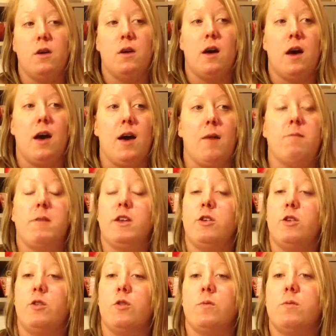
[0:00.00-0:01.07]
My
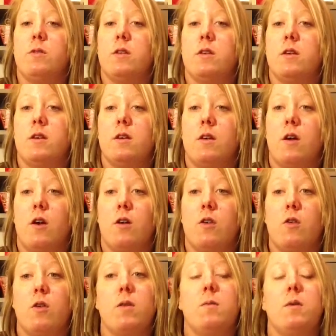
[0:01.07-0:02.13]
tubes are
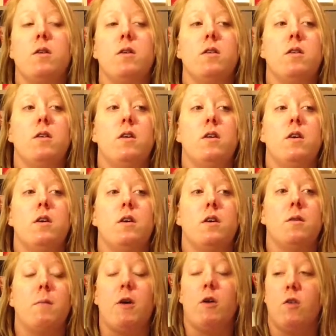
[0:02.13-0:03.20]
normal,
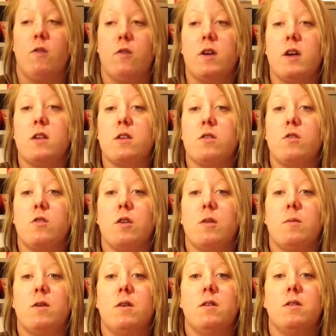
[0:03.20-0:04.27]
my ovaries are
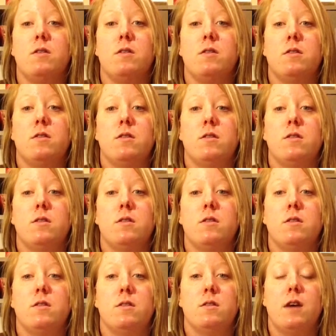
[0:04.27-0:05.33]
normal,
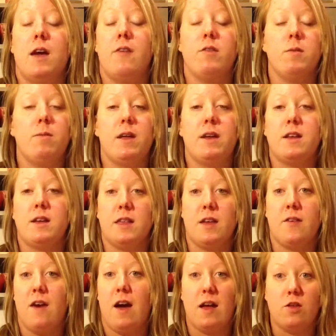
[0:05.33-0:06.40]
every blood test
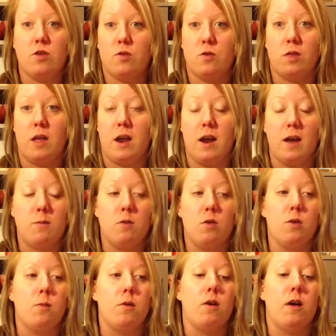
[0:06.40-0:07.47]
I've had shows that I'm
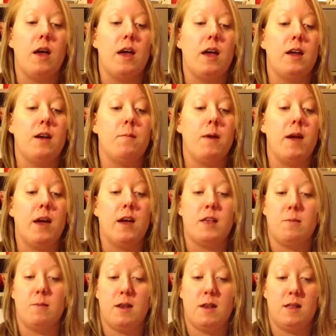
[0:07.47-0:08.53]
normal, and my
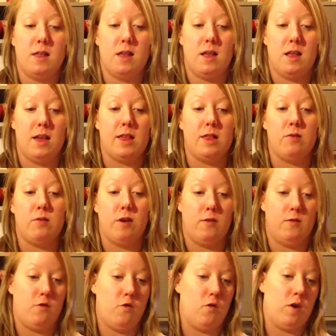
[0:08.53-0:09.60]
husband's done like 3 or
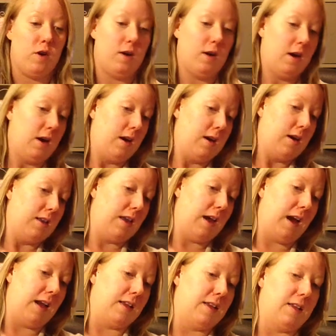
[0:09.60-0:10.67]
4
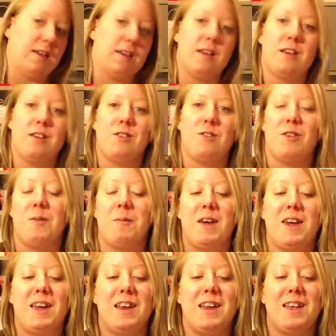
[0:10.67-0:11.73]
tests. Sorry, my
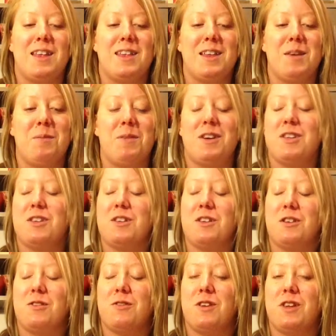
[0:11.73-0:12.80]
kitty's sleeping. She
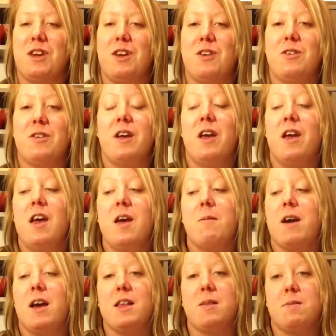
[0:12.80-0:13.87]
looks really cute.
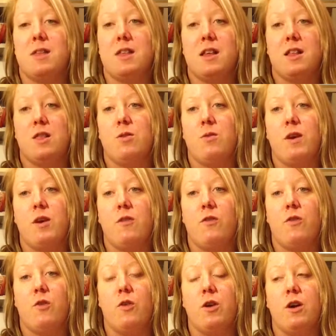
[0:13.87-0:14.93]
My husband's done 3 or
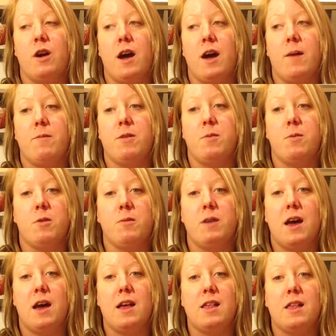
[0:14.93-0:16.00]
4 sperm
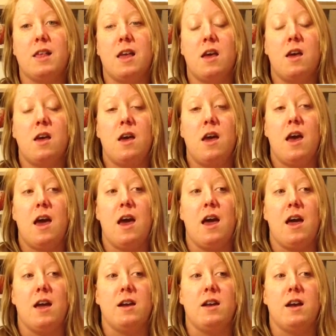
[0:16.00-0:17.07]
tests,
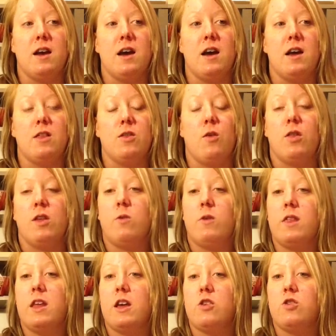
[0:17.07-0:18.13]
and the only
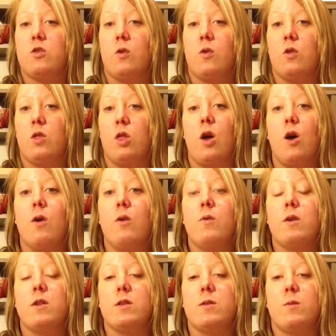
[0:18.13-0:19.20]
one that showed low
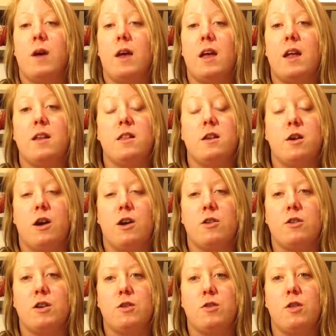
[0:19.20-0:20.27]
was when the
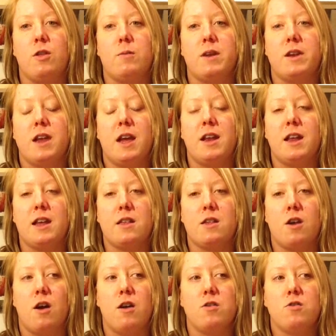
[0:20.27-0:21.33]
doctor had told him to take
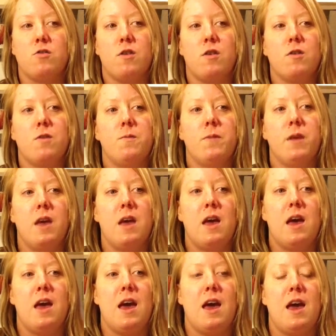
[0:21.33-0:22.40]
testosterone,
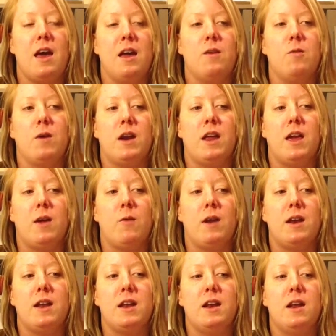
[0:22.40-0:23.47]
and when he
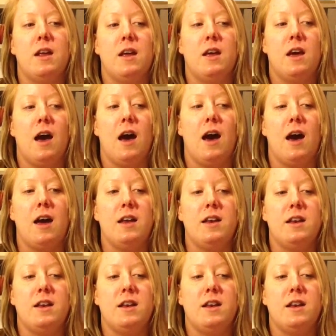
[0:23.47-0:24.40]
went and